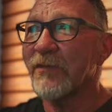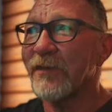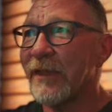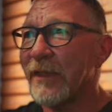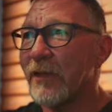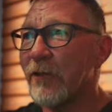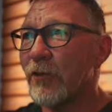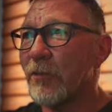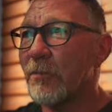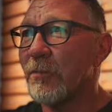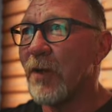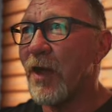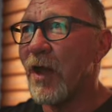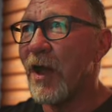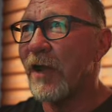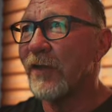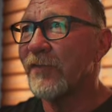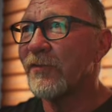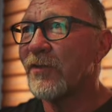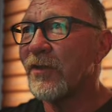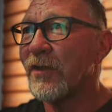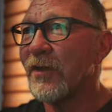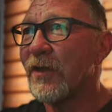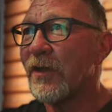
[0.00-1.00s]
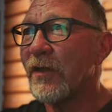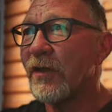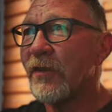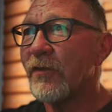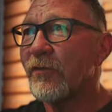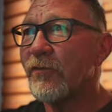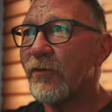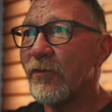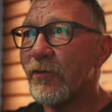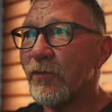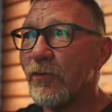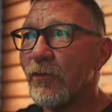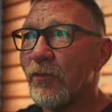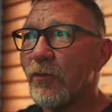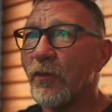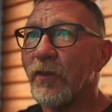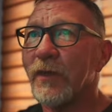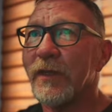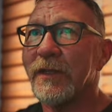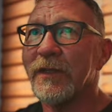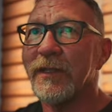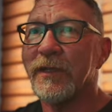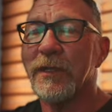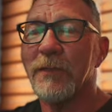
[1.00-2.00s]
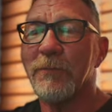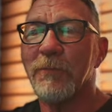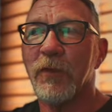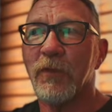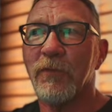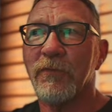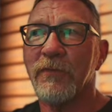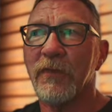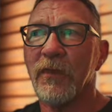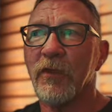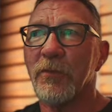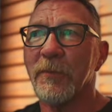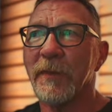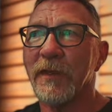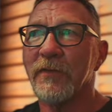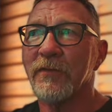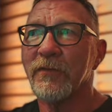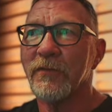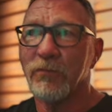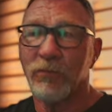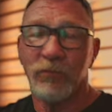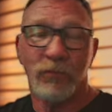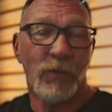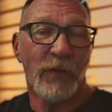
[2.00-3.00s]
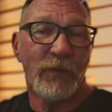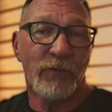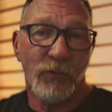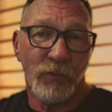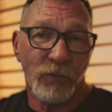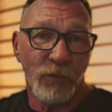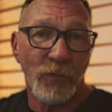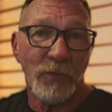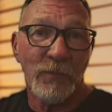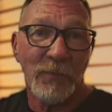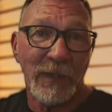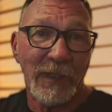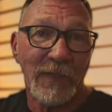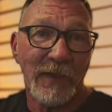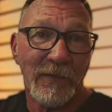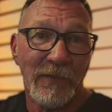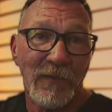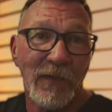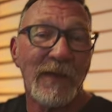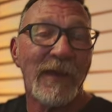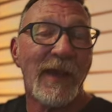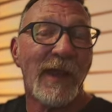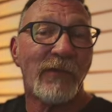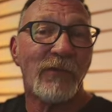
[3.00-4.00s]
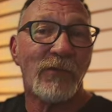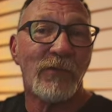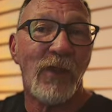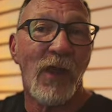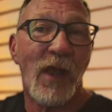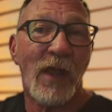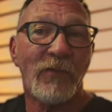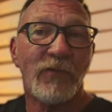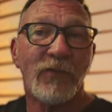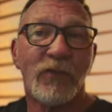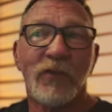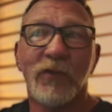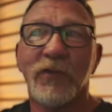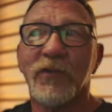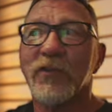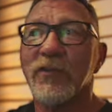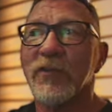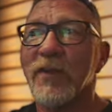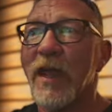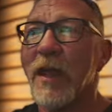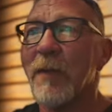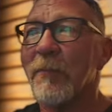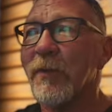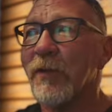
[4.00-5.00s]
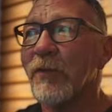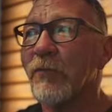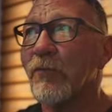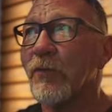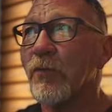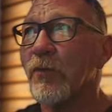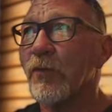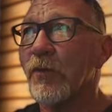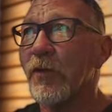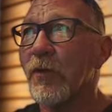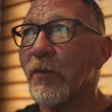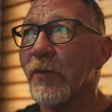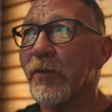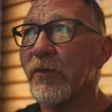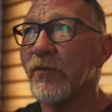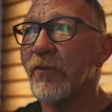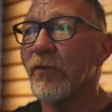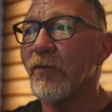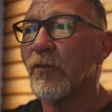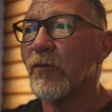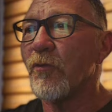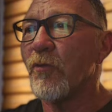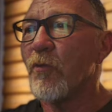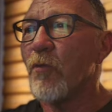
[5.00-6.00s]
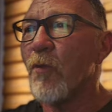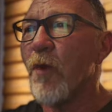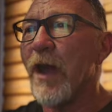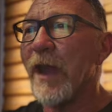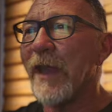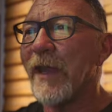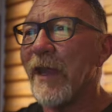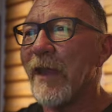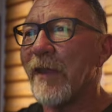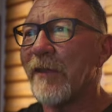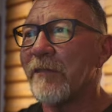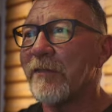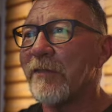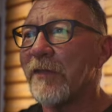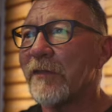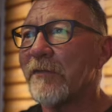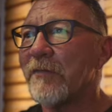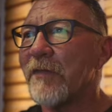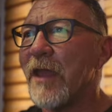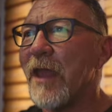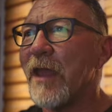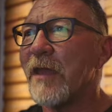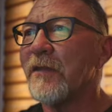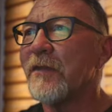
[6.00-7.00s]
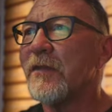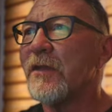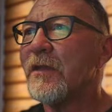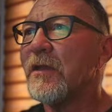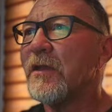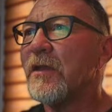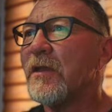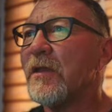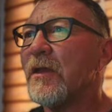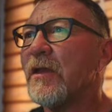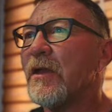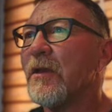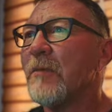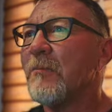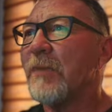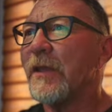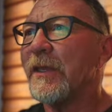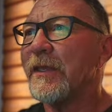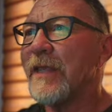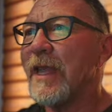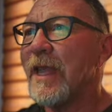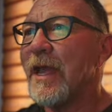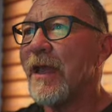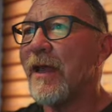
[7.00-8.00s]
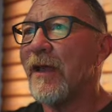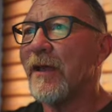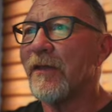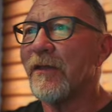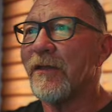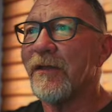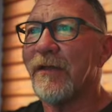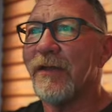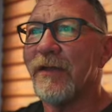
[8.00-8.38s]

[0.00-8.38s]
a heater box, to keep your filament, which would be the next logical step, and we'll go into why I think that. But yeah,